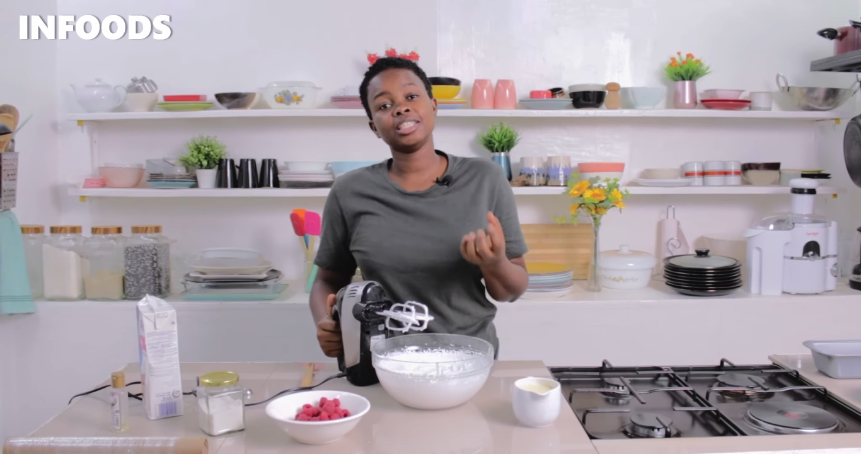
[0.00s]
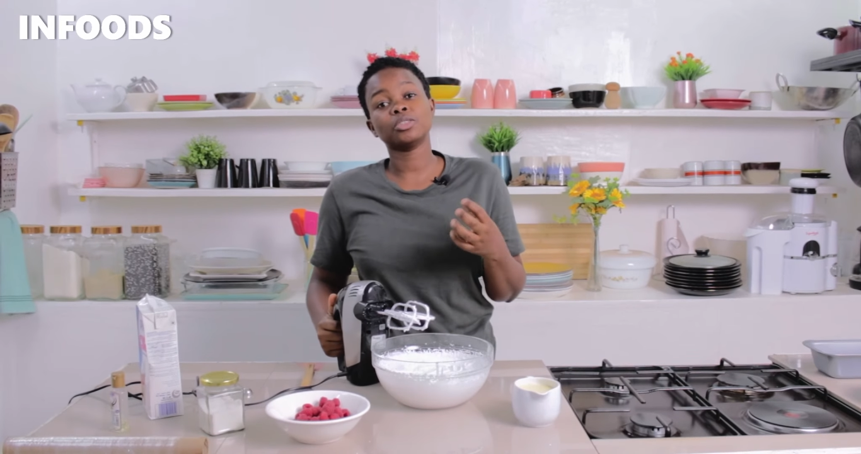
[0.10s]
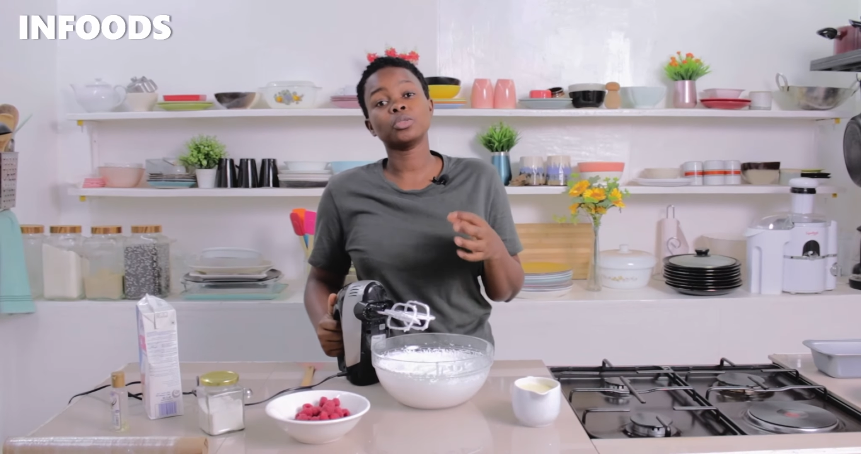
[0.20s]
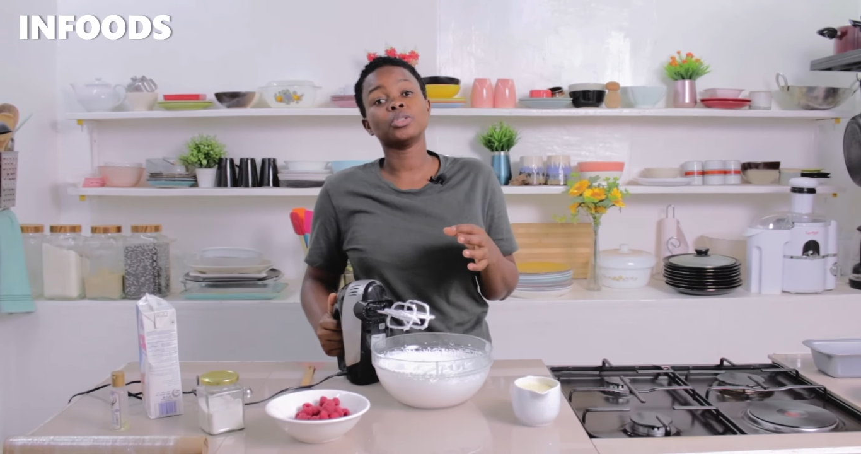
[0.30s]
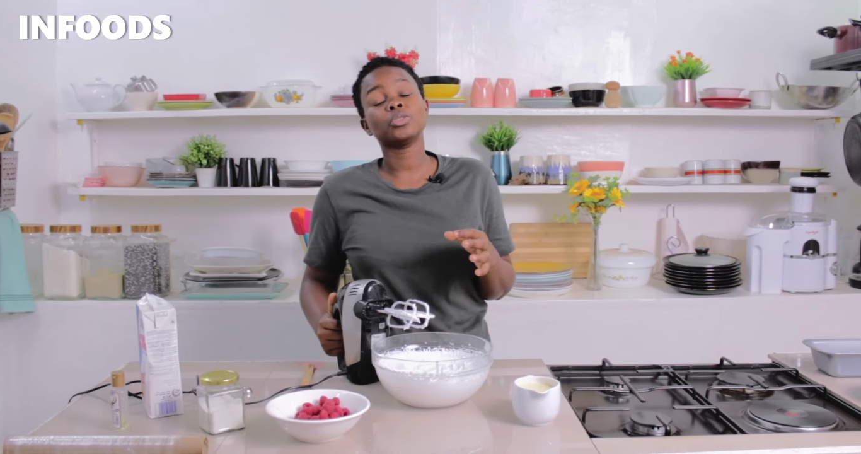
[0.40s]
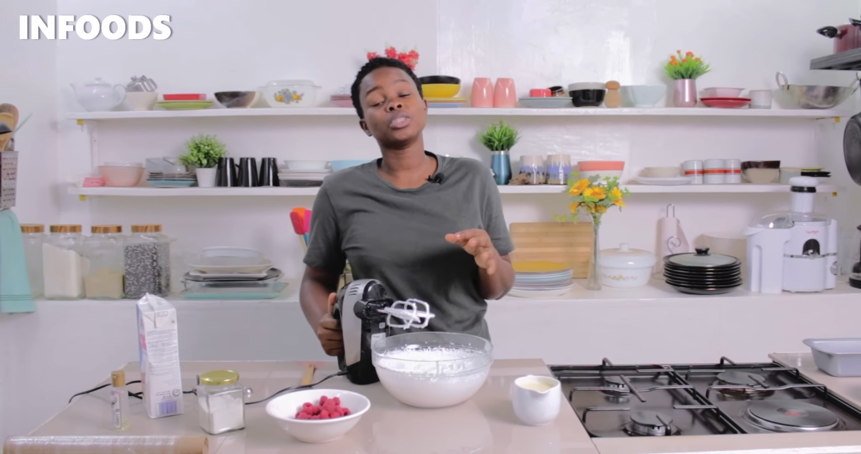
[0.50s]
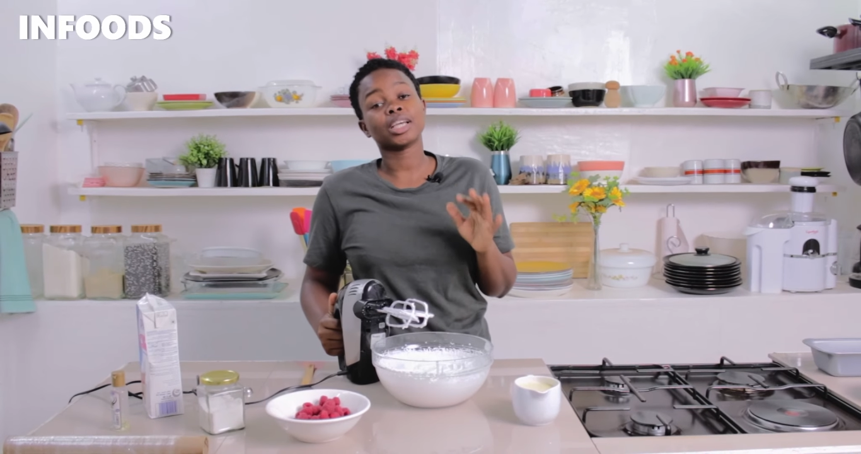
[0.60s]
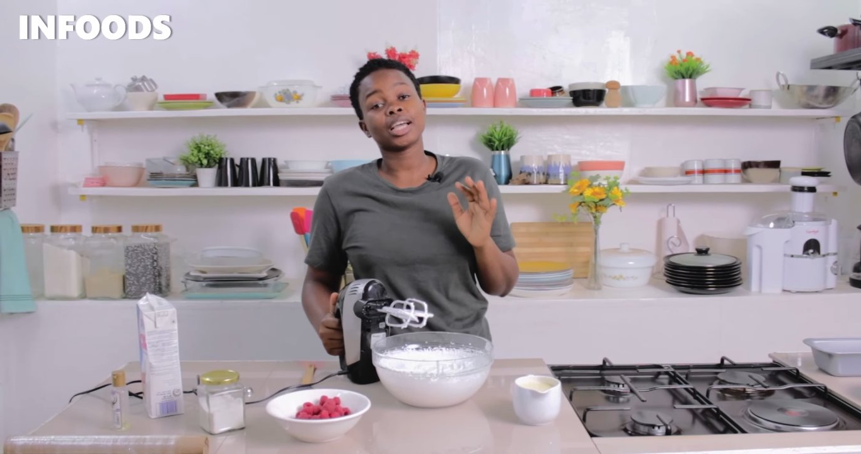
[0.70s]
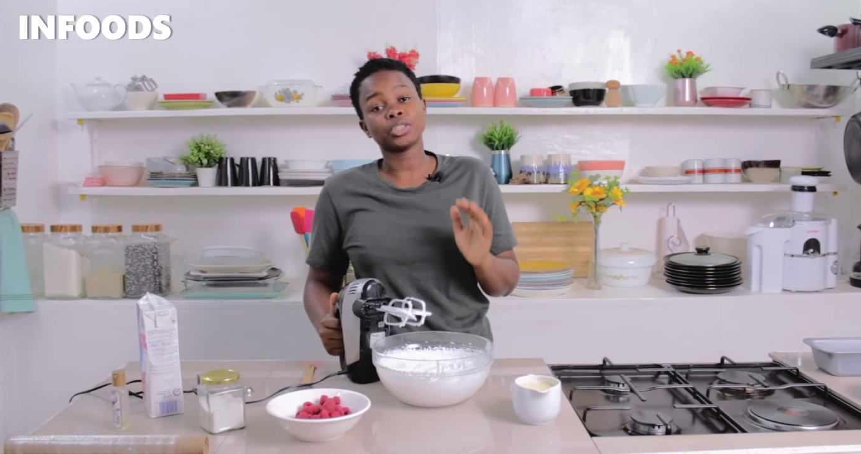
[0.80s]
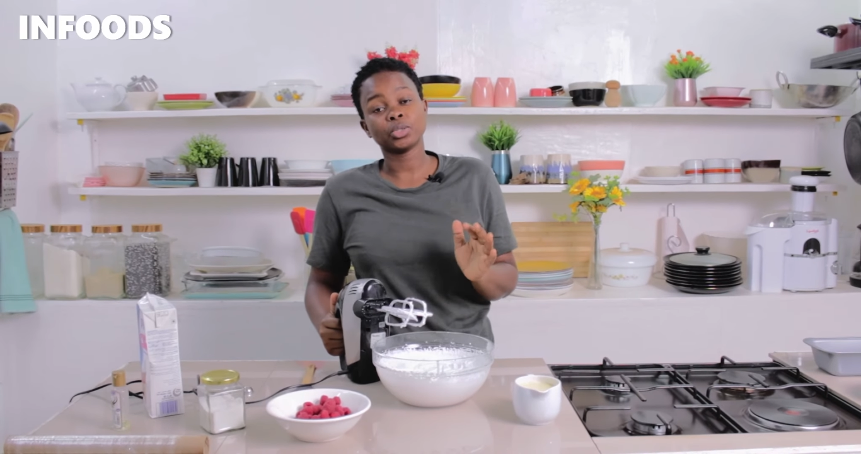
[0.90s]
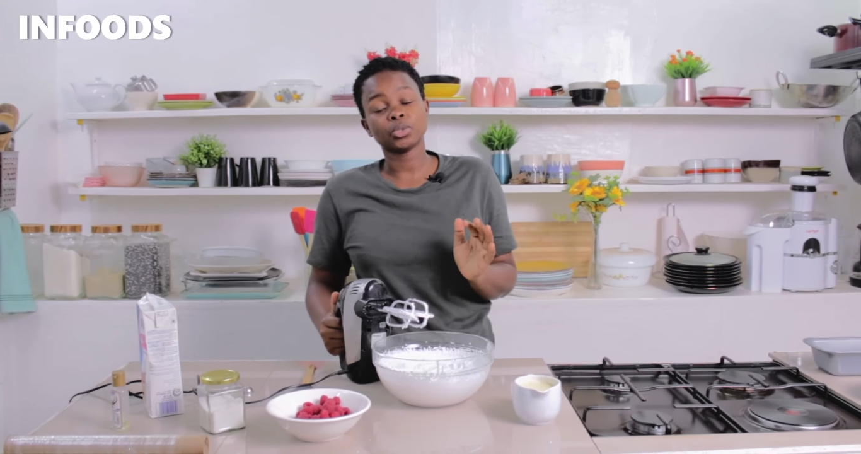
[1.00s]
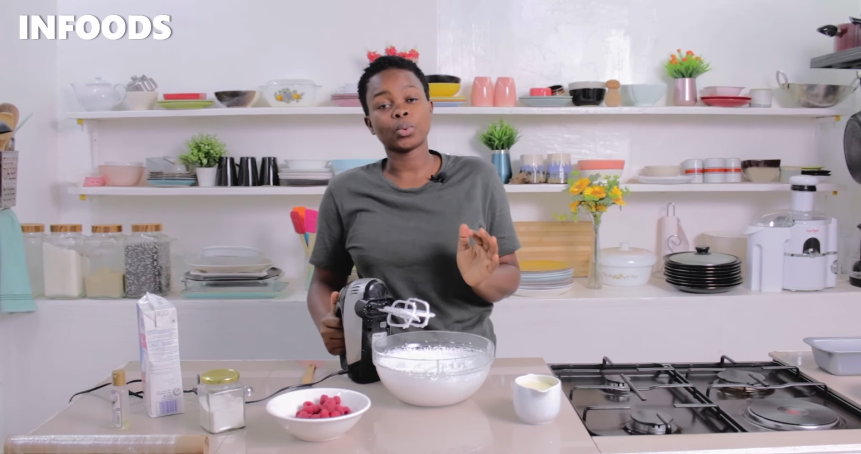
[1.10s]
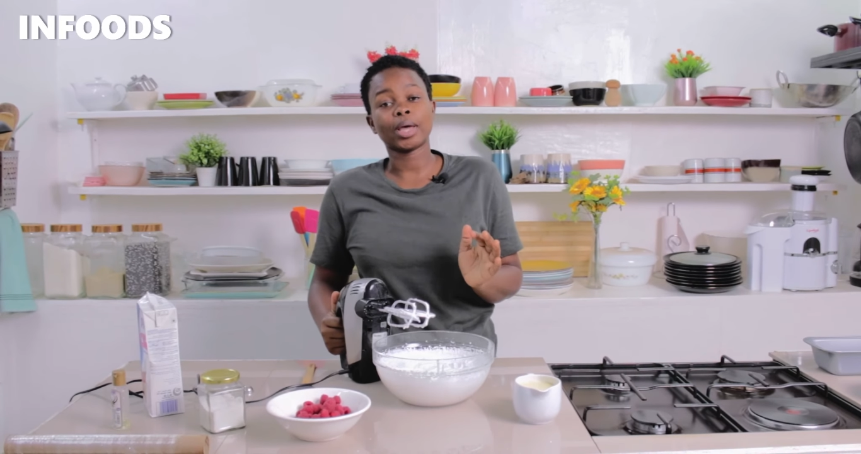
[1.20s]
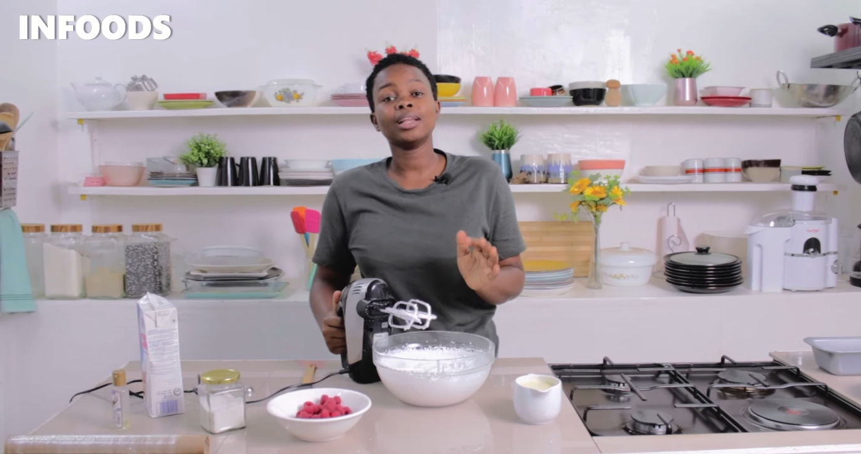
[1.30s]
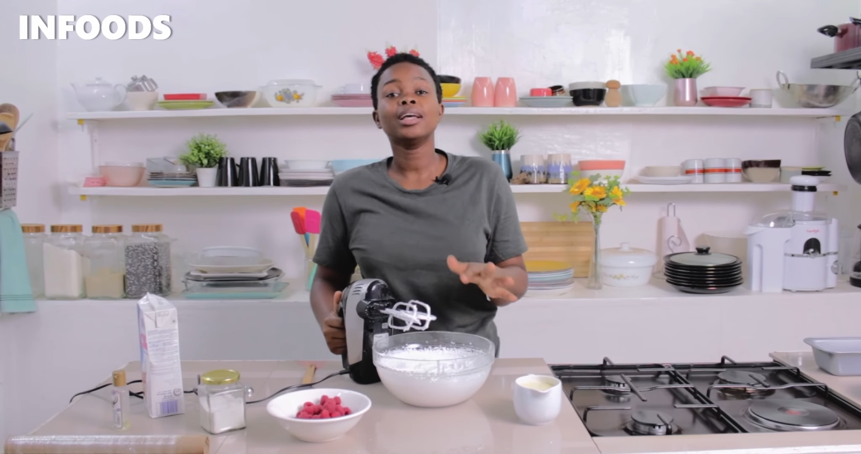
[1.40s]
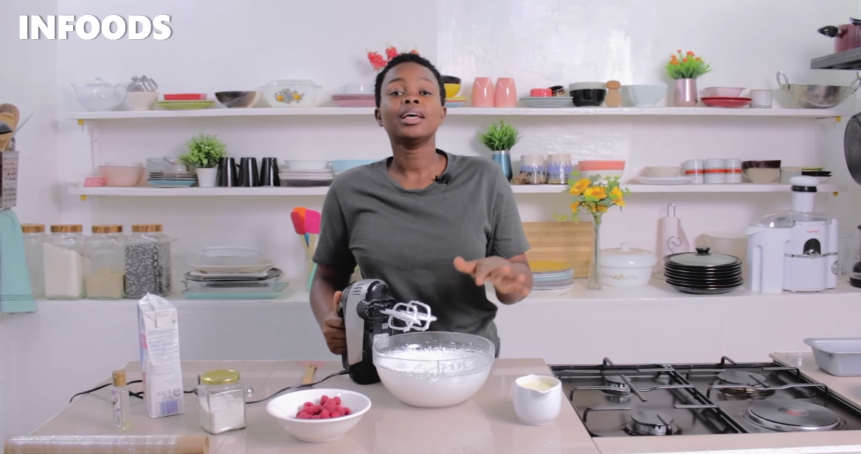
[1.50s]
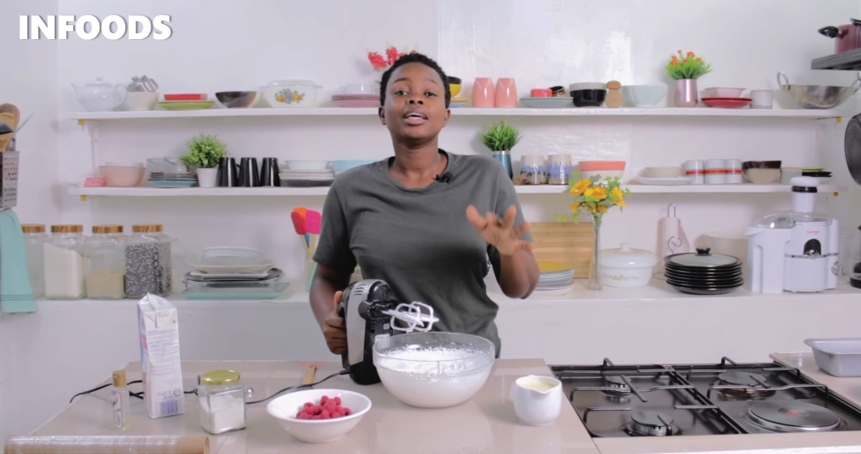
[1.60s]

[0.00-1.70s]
it's going to take a short while.